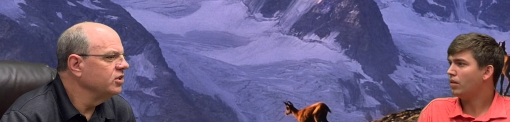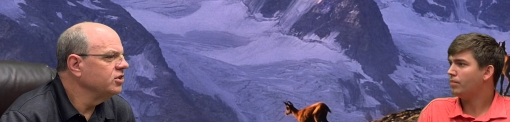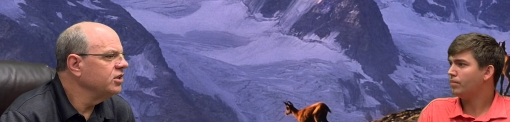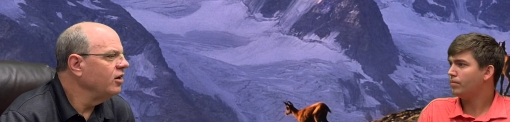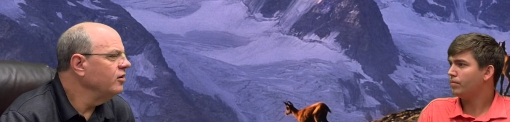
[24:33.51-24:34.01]

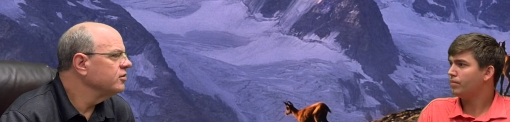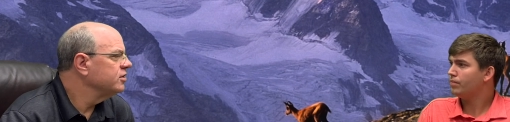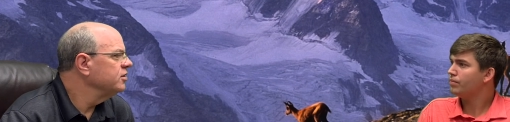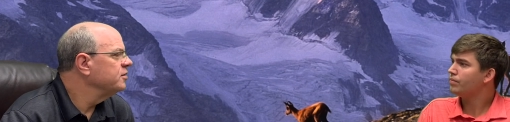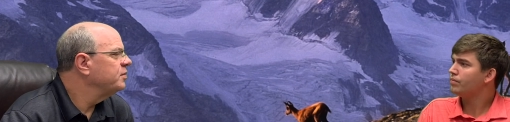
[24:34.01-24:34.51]
Speaker 1: just talk
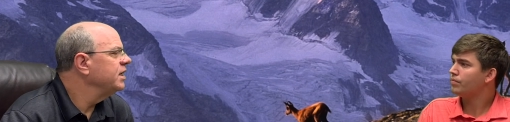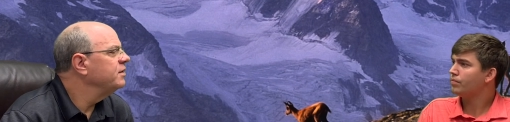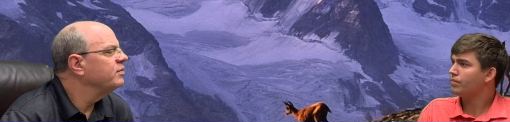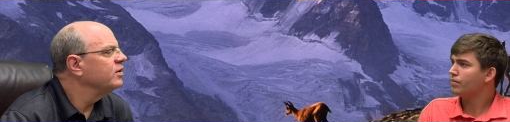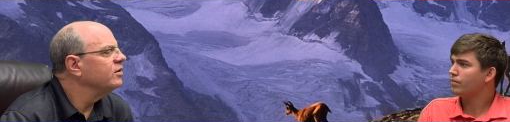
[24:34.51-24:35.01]
to the
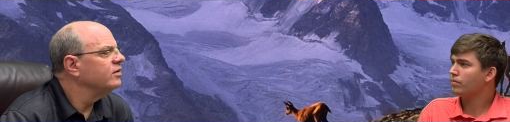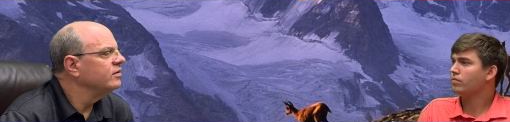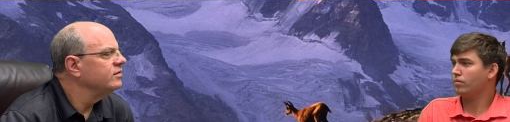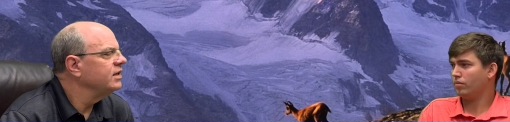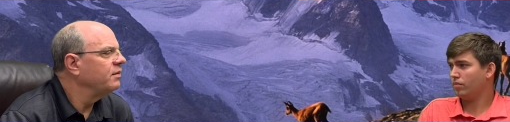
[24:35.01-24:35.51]
people
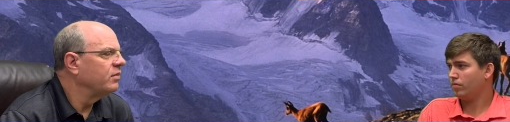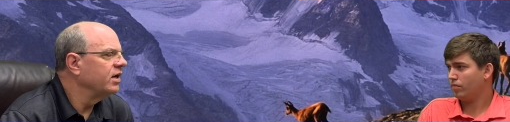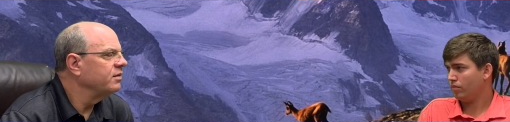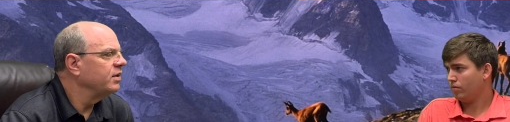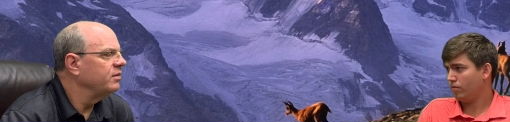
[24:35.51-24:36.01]
that bring
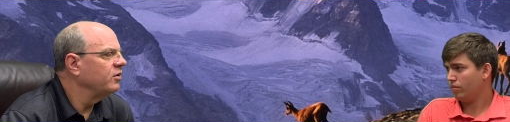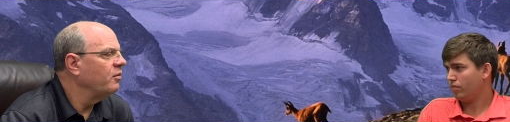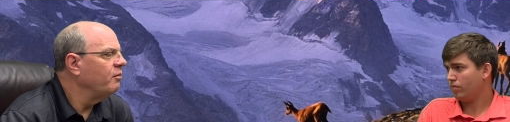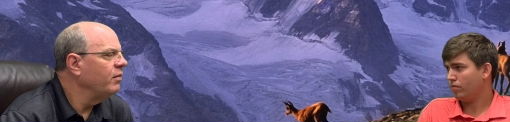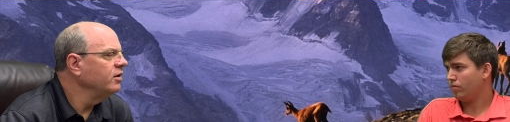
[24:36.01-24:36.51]
people.
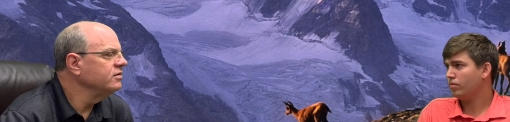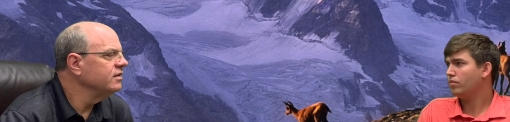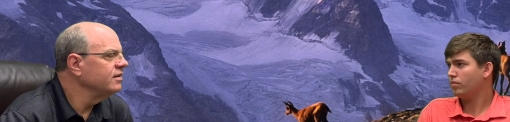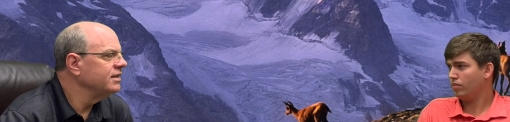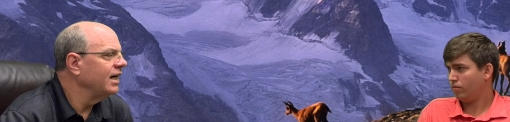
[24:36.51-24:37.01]
Most of
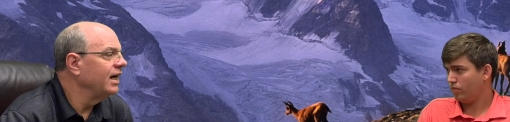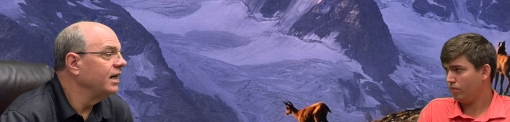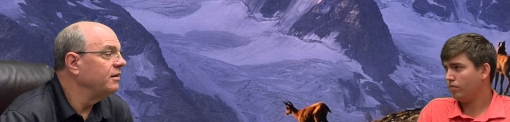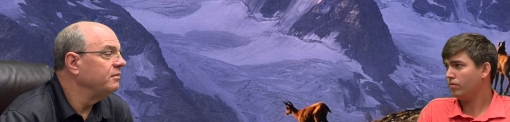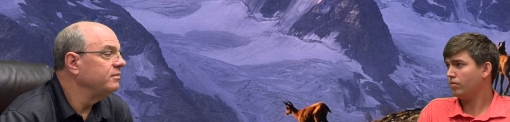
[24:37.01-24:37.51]
the
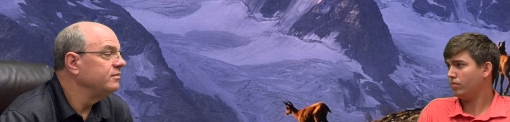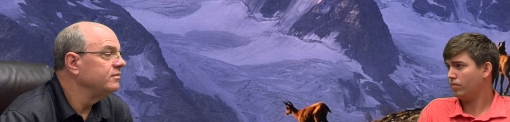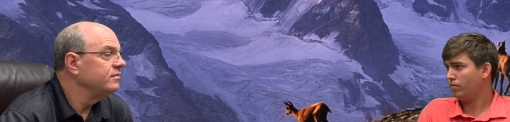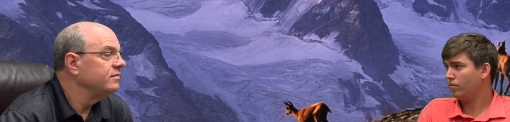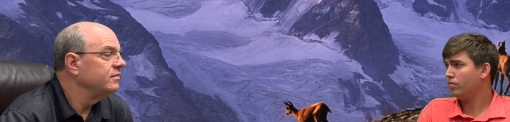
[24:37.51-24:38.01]
time,
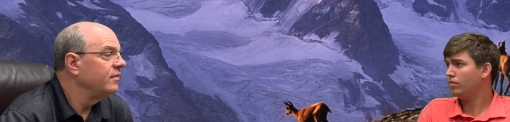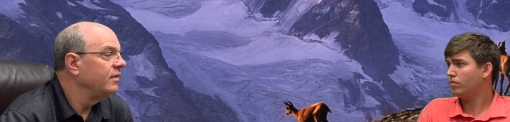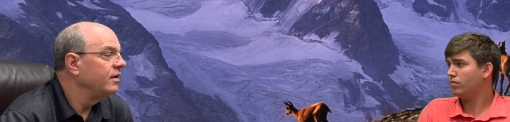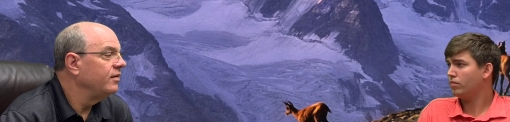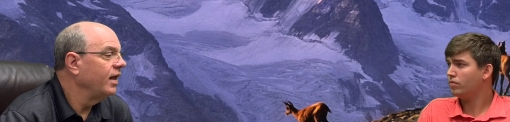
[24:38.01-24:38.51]

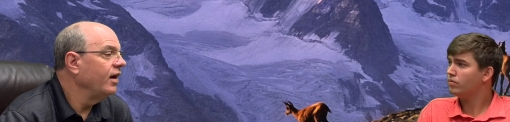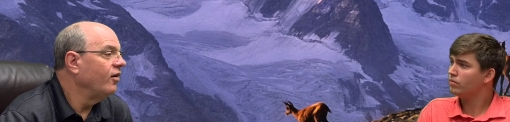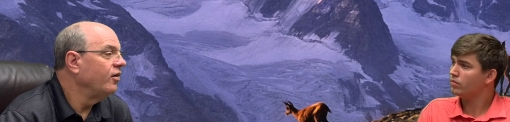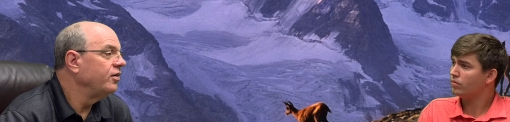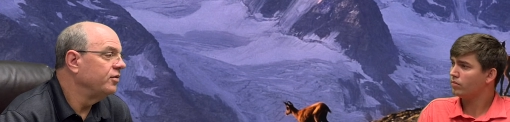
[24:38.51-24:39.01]
they
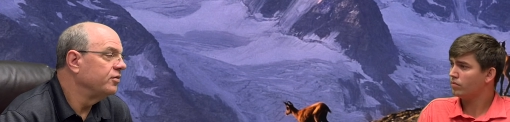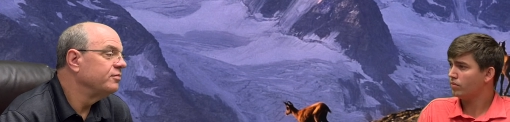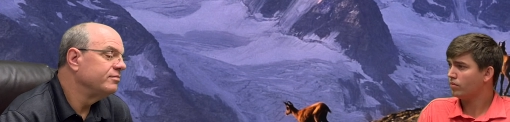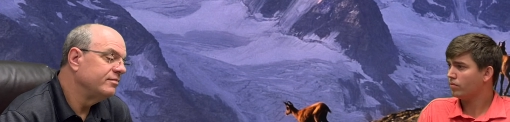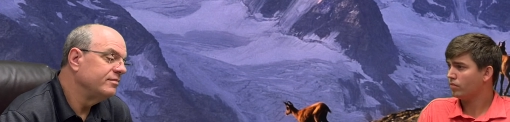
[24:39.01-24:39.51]
are your
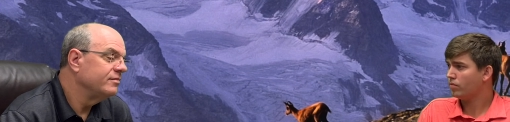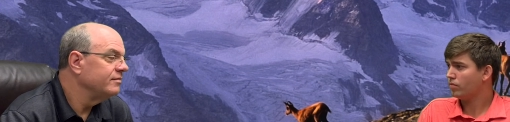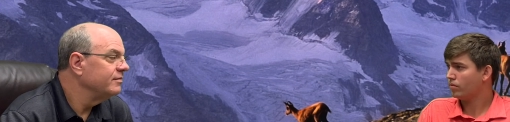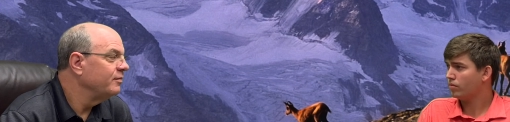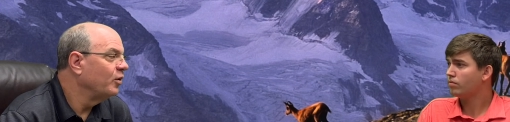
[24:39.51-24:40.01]

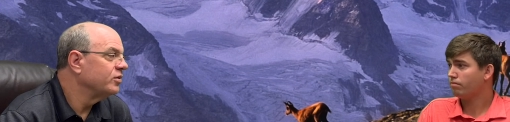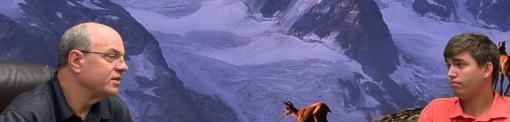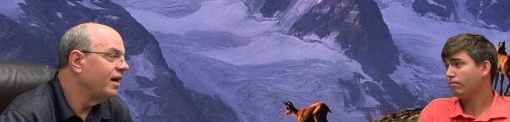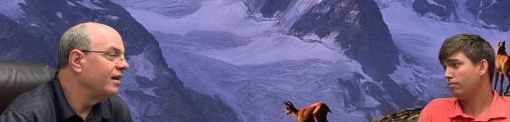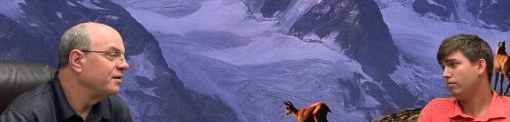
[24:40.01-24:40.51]
more
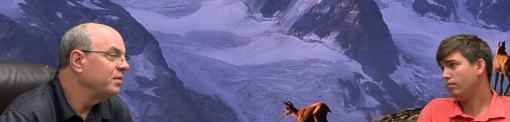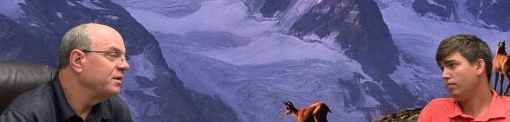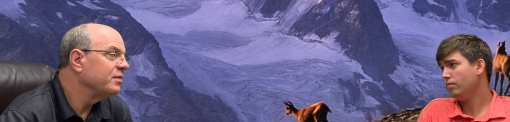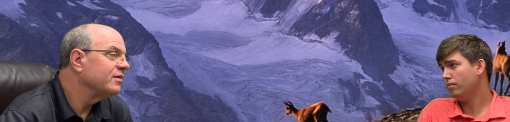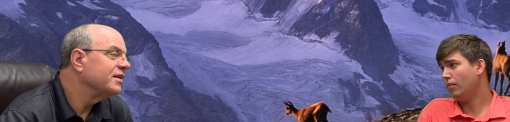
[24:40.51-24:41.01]
solid
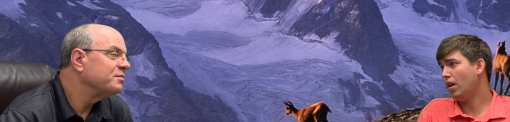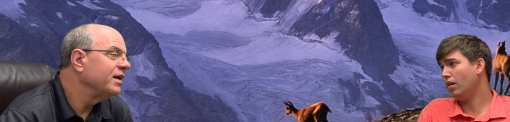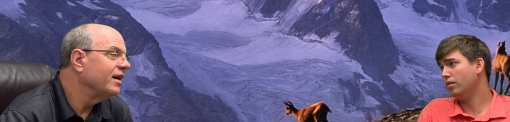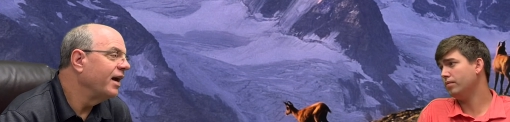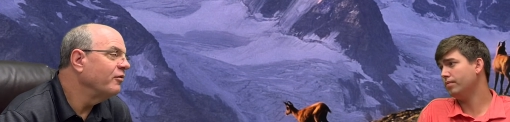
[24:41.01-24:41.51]
people.
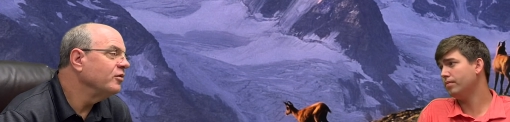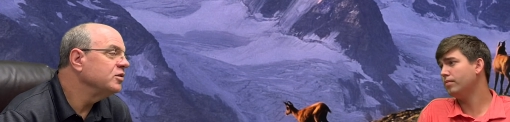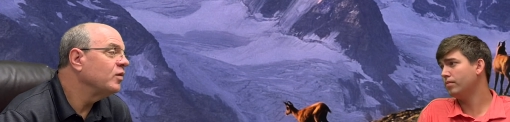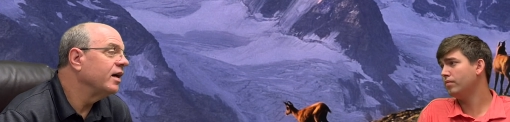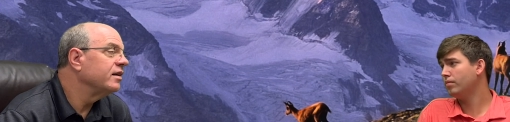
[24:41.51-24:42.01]
yeah. Every once
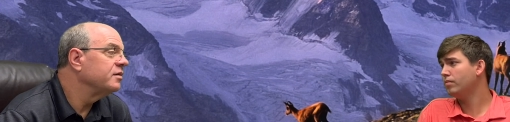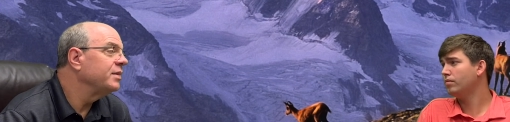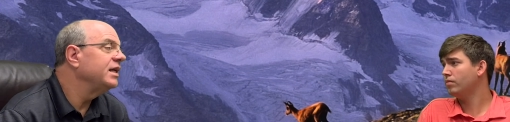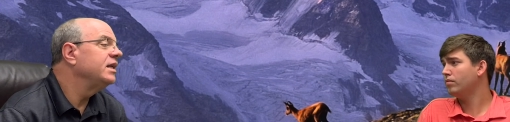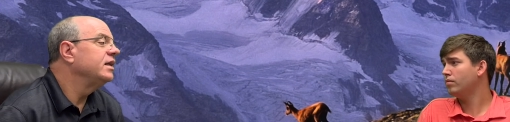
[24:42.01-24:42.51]
in a while, it'll
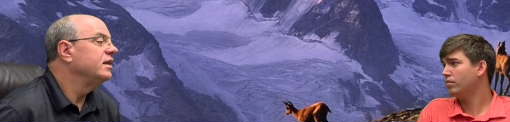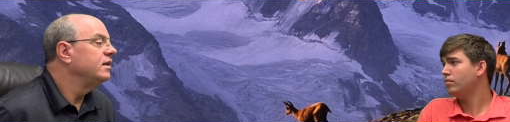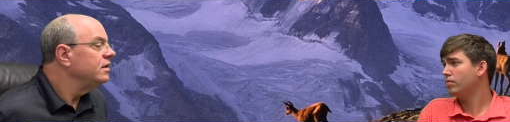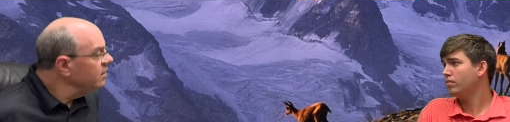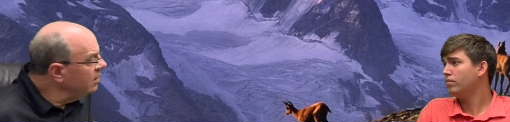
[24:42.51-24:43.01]
be,
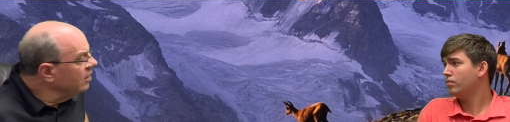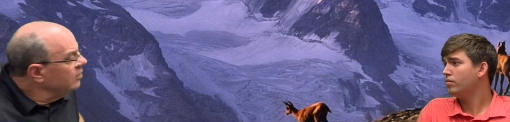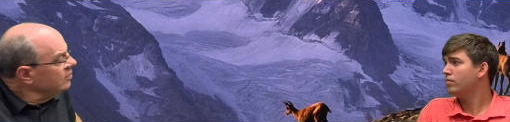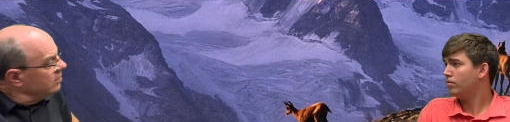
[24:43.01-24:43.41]
you know,